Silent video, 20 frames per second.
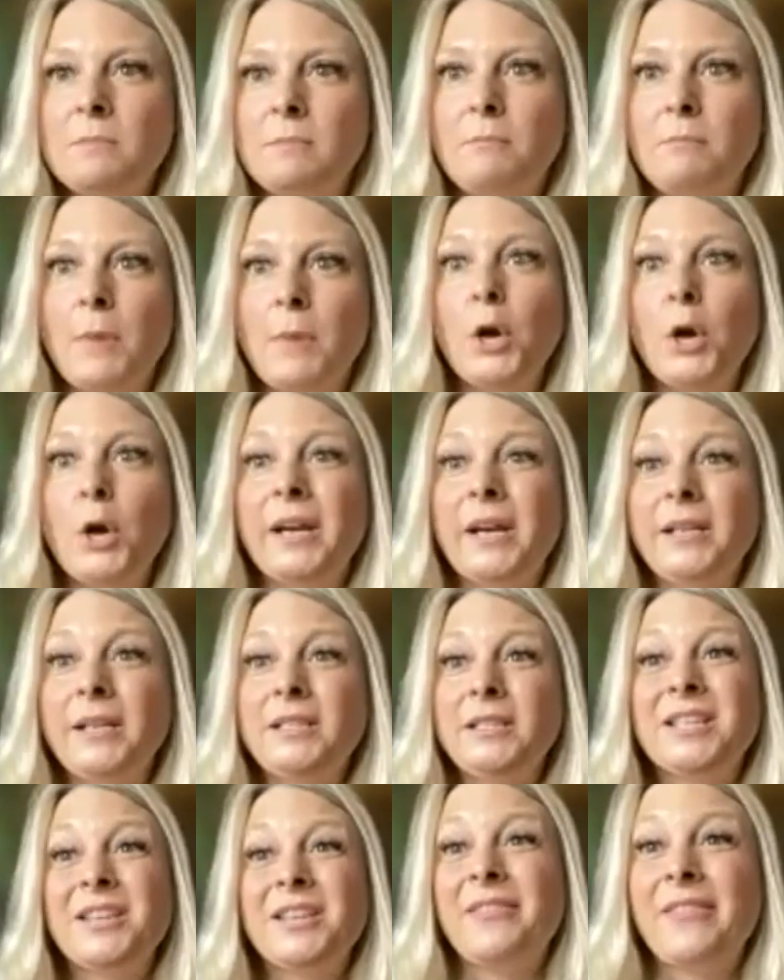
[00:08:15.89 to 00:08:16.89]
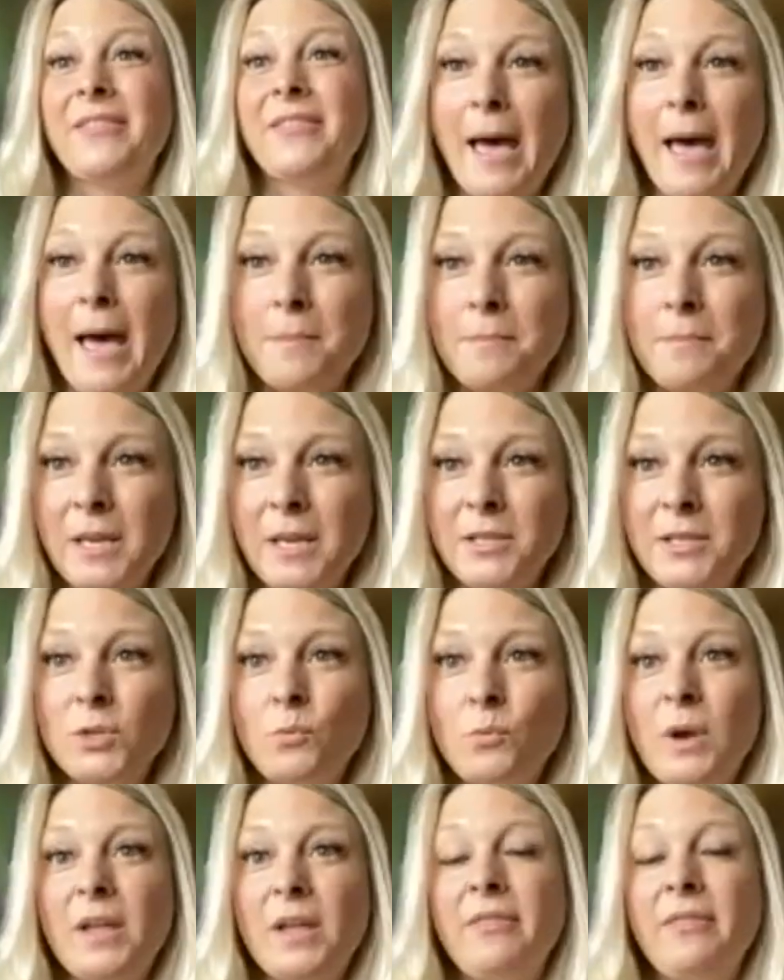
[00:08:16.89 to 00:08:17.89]
marketed to them and to
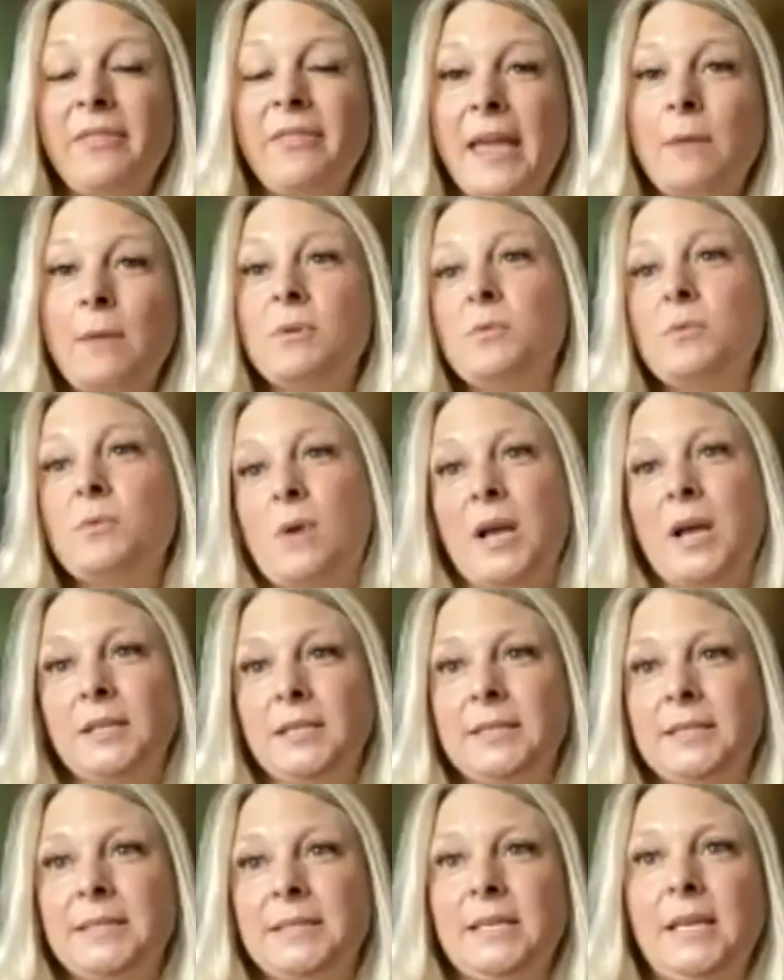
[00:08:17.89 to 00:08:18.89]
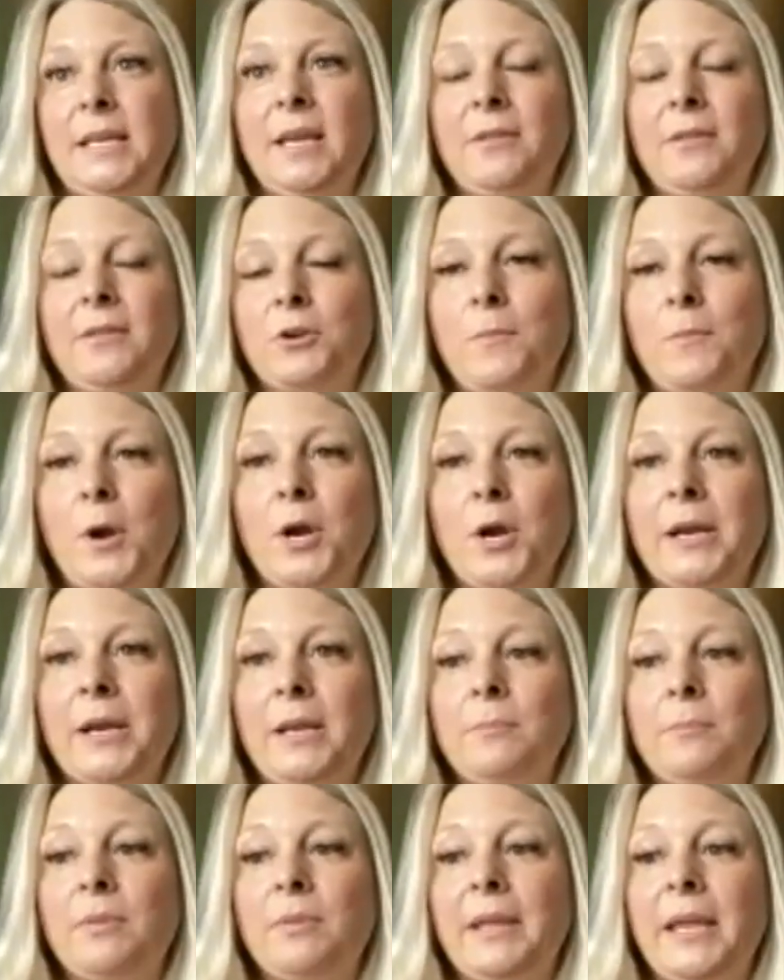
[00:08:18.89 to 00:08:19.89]
what they would want to see in their
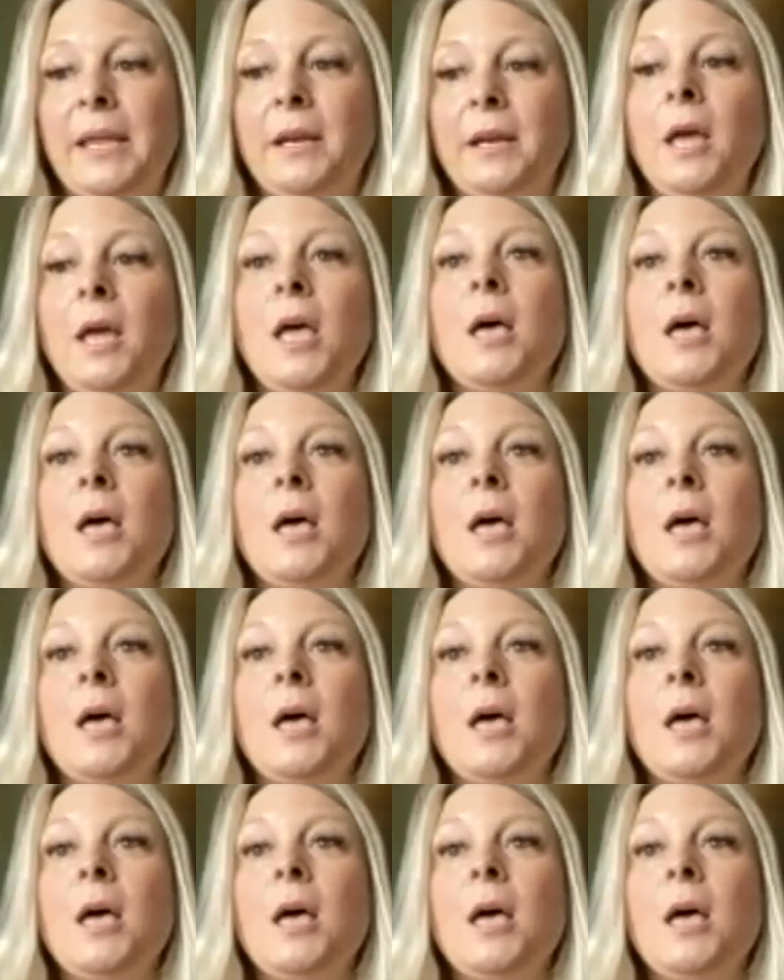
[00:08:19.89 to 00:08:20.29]
marketing plan,